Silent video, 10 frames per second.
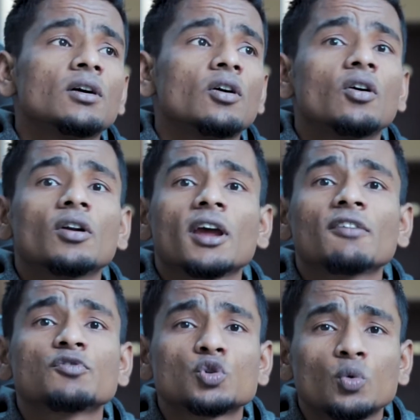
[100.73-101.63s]
or
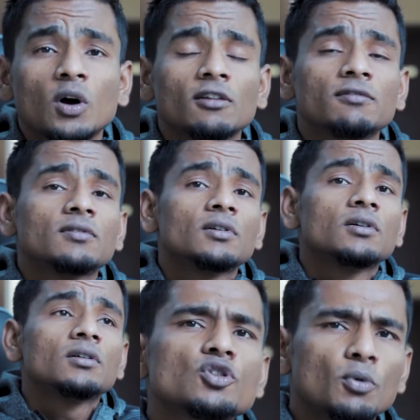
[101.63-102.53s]
f12,
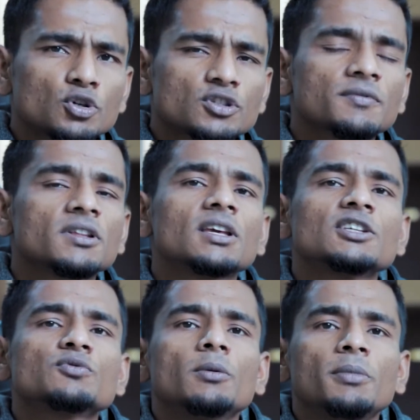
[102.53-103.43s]
so most of the
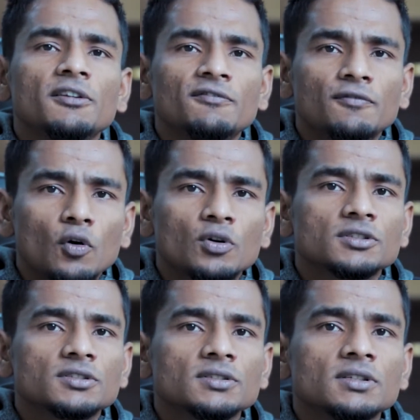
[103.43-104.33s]
things will be in
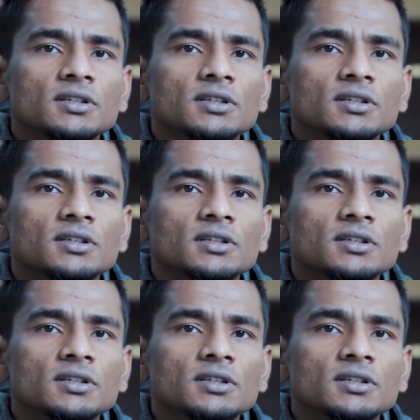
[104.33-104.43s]
focus.